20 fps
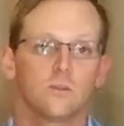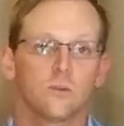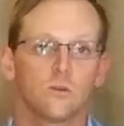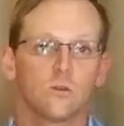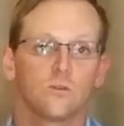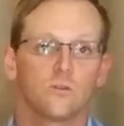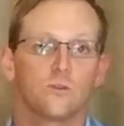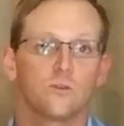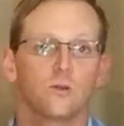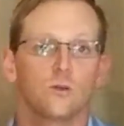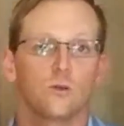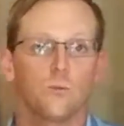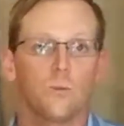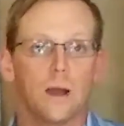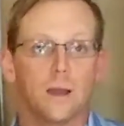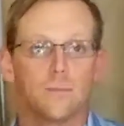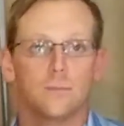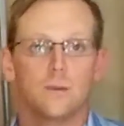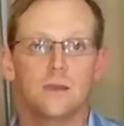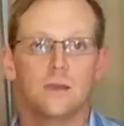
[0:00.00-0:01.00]
Those of you who
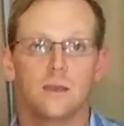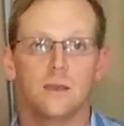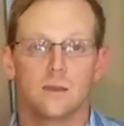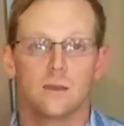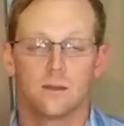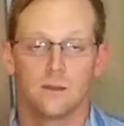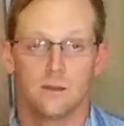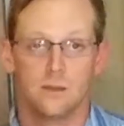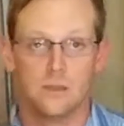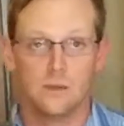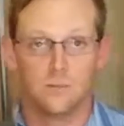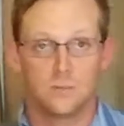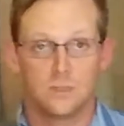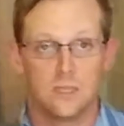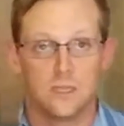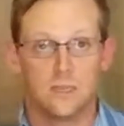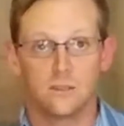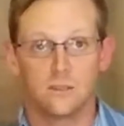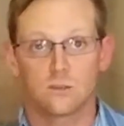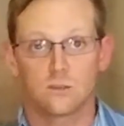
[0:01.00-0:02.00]
might be
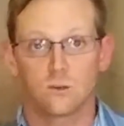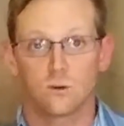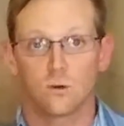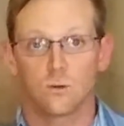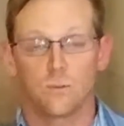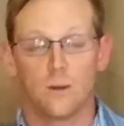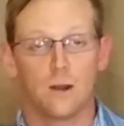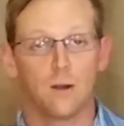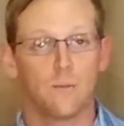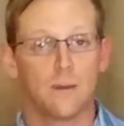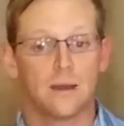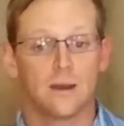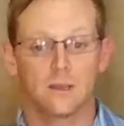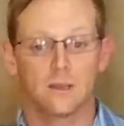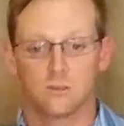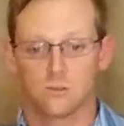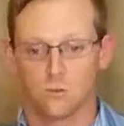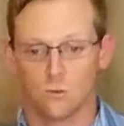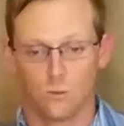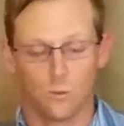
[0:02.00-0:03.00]
EMTs or
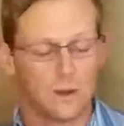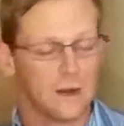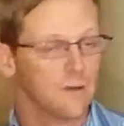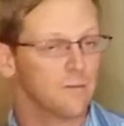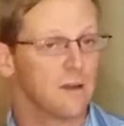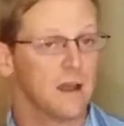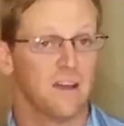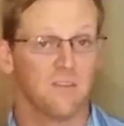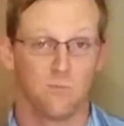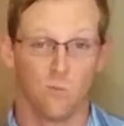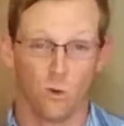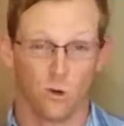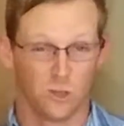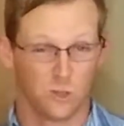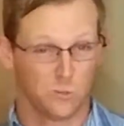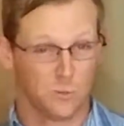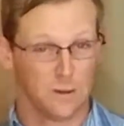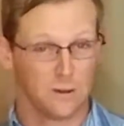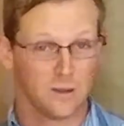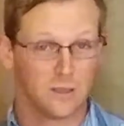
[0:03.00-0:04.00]
paramedics or whatever have more
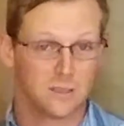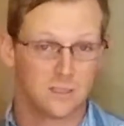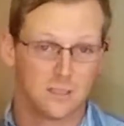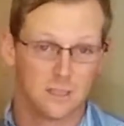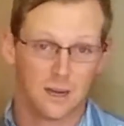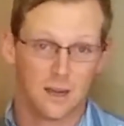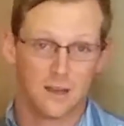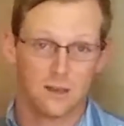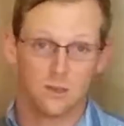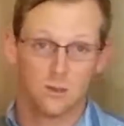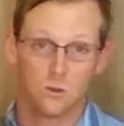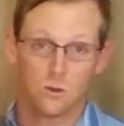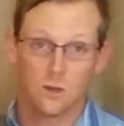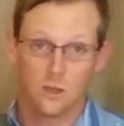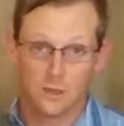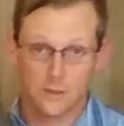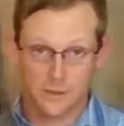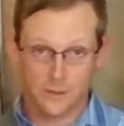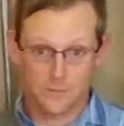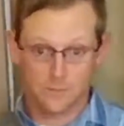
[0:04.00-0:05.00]
experience than I do,
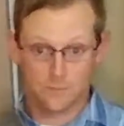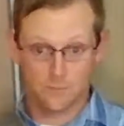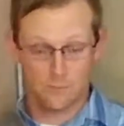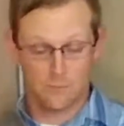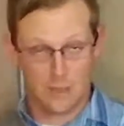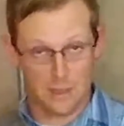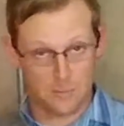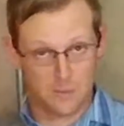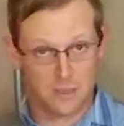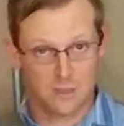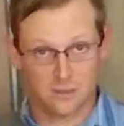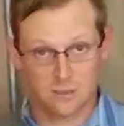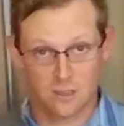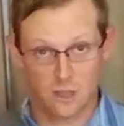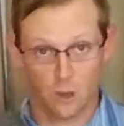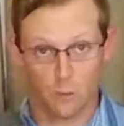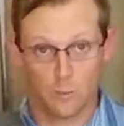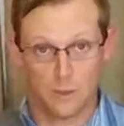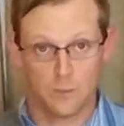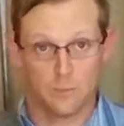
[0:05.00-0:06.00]
maybe can
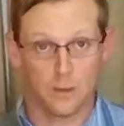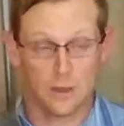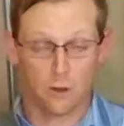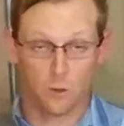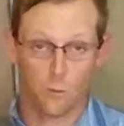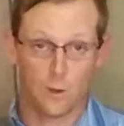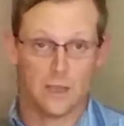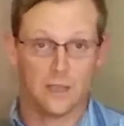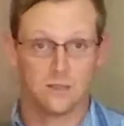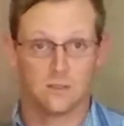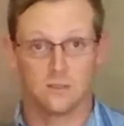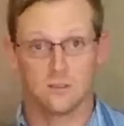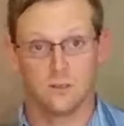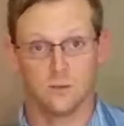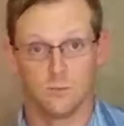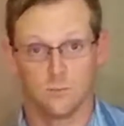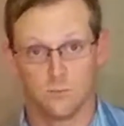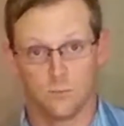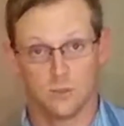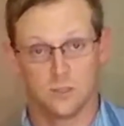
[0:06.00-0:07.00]
tell me better ways
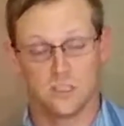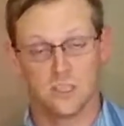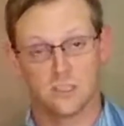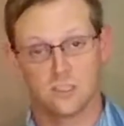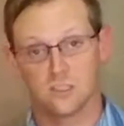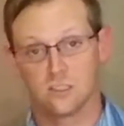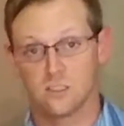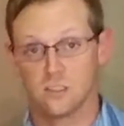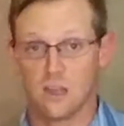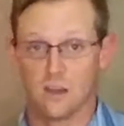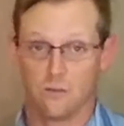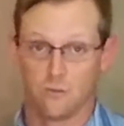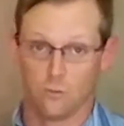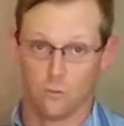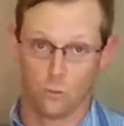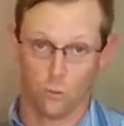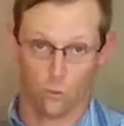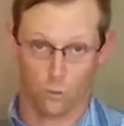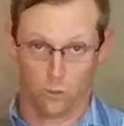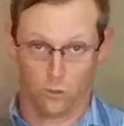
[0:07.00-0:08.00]
to position
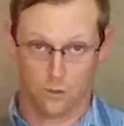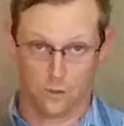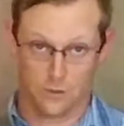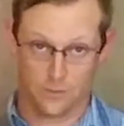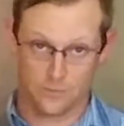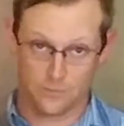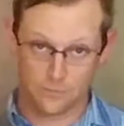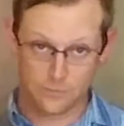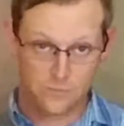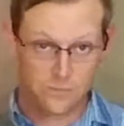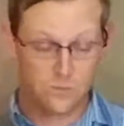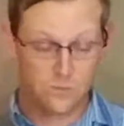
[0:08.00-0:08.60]
stuff or